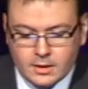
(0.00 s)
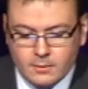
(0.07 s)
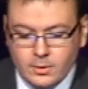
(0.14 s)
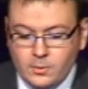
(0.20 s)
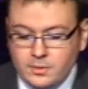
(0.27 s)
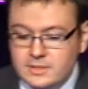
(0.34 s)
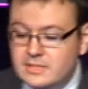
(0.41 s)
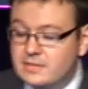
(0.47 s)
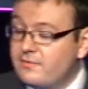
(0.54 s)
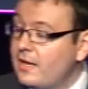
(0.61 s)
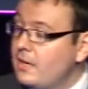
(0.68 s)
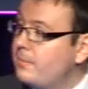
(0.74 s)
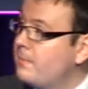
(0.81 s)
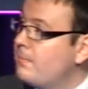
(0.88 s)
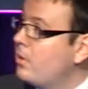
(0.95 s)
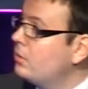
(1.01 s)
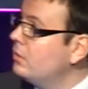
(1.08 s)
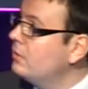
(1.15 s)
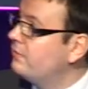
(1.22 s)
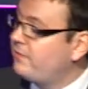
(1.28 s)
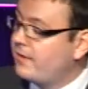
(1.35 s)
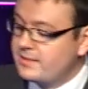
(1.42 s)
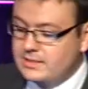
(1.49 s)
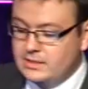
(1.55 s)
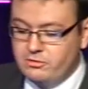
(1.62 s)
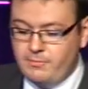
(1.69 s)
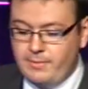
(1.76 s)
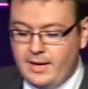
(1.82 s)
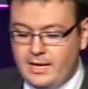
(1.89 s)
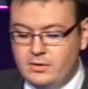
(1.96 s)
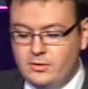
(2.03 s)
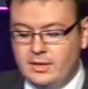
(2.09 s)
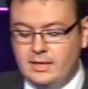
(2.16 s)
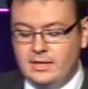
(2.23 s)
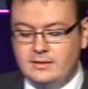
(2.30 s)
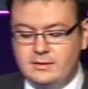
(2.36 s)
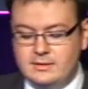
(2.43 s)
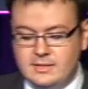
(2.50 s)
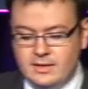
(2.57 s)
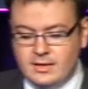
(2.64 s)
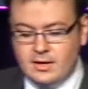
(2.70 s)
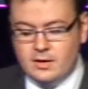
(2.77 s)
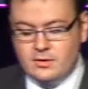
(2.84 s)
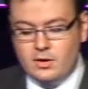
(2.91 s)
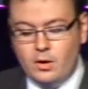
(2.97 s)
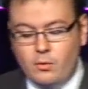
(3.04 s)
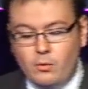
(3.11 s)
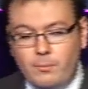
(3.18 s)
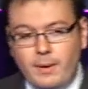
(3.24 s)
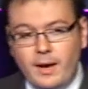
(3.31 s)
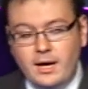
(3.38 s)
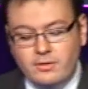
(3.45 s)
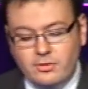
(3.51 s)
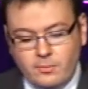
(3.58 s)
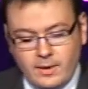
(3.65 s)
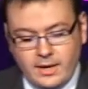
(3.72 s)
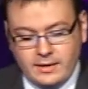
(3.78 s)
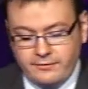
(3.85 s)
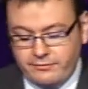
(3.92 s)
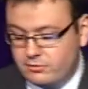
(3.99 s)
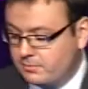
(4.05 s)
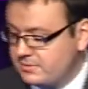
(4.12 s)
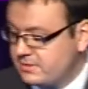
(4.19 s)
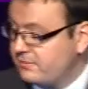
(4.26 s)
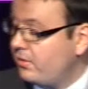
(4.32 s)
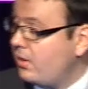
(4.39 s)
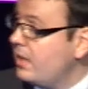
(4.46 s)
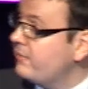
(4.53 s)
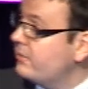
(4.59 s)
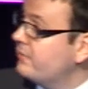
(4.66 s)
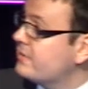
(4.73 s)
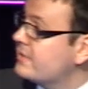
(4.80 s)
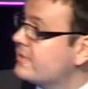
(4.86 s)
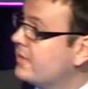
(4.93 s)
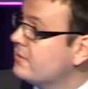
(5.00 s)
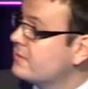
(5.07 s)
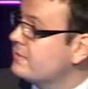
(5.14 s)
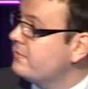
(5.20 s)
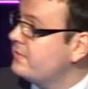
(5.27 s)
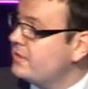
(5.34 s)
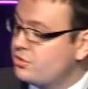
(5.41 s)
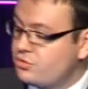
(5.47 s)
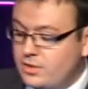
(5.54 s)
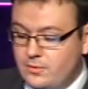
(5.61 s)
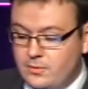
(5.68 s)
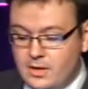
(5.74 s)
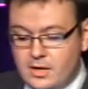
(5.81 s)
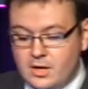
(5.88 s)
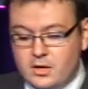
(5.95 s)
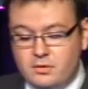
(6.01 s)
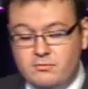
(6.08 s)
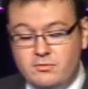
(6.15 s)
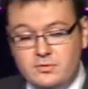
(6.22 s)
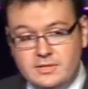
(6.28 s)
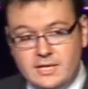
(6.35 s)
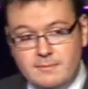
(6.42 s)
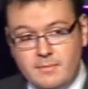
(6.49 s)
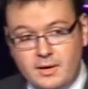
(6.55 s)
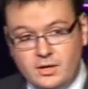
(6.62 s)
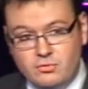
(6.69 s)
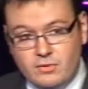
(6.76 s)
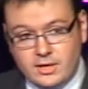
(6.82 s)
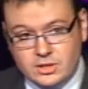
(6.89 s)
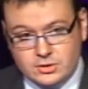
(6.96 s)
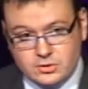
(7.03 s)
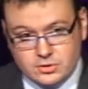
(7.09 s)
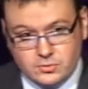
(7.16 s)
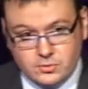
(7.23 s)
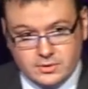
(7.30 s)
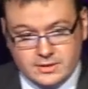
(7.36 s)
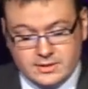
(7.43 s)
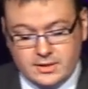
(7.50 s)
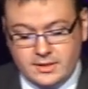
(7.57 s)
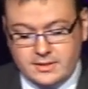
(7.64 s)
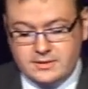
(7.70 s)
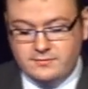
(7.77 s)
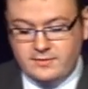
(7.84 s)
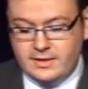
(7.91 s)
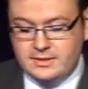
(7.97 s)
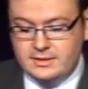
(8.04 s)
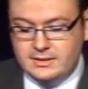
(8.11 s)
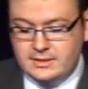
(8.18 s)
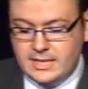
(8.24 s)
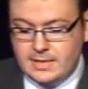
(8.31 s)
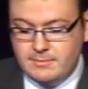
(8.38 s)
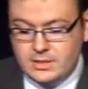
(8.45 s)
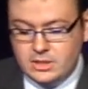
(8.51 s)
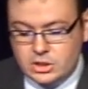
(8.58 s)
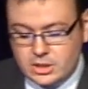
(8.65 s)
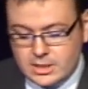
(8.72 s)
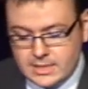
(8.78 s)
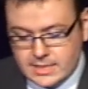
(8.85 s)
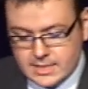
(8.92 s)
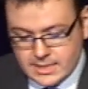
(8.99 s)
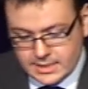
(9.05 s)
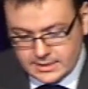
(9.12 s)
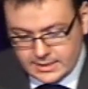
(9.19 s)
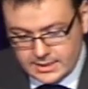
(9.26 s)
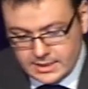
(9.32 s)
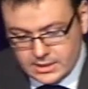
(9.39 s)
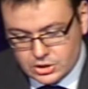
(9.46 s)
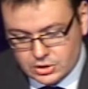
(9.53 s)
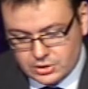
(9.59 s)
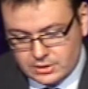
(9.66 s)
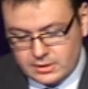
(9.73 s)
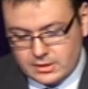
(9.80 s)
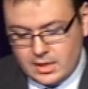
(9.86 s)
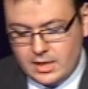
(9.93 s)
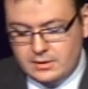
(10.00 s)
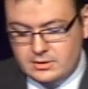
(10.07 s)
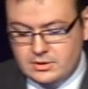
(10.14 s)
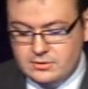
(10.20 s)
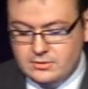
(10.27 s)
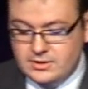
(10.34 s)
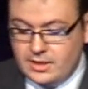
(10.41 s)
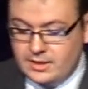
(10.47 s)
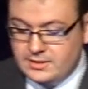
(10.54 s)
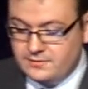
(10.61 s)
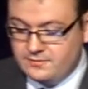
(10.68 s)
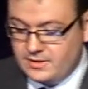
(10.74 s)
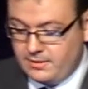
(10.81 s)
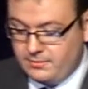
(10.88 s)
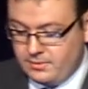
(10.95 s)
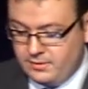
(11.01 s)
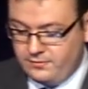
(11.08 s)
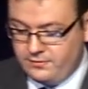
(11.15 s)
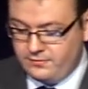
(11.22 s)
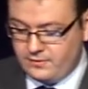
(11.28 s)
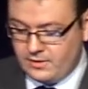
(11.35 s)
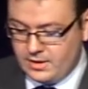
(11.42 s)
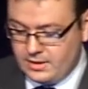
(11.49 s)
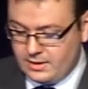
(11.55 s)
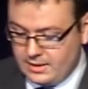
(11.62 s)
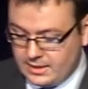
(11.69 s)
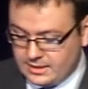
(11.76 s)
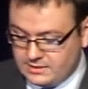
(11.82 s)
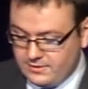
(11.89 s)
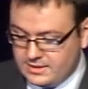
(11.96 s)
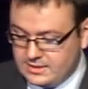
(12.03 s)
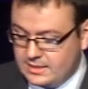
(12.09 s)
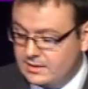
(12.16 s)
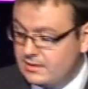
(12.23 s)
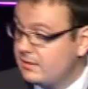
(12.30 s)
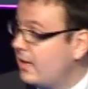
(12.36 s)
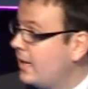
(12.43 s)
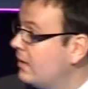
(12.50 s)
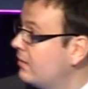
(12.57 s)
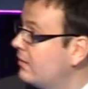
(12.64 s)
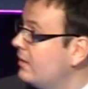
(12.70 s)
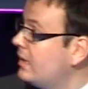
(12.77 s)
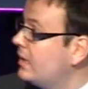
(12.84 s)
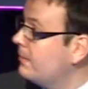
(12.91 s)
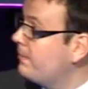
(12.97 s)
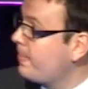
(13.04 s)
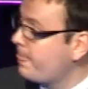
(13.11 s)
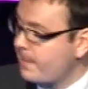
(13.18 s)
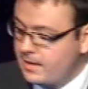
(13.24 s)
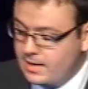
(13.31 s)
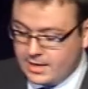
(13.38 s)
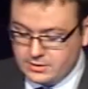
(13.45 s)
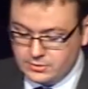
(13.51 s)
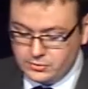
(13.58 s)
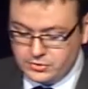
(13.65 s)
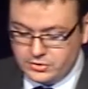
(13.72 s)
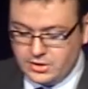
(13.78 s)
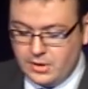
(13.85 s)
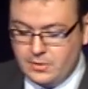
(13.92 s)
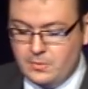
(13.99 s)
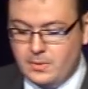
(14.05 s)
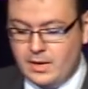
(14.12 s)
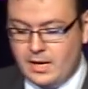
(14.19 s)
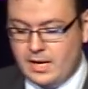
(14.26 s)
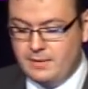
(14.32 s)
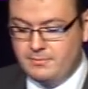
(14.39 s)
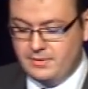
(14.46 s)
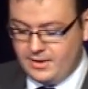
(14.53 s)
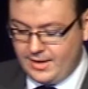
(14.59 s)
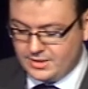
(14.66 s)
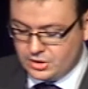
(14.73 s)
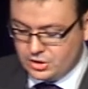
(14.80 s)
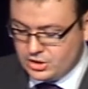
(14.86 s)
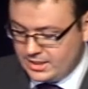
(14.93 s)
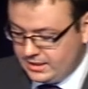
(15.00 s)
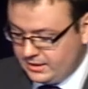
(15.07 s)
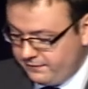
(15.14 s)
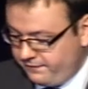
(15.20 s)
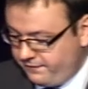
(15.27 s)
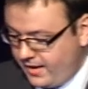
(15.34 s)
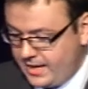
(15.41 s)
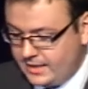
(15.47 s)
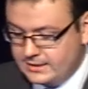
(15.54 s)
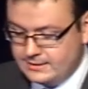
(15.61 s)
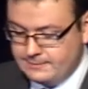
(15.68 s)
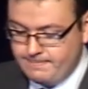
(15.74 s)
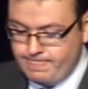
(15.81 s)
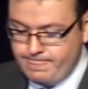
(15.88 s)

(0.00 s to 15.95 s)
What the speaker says: We wanted to develop a model of vascular repair looking at the whole pathway from survival of the cells in vitro through to their migration towards sites of vascular damage, adhesion to sites of activated endothelium, and also the angiogenic effect,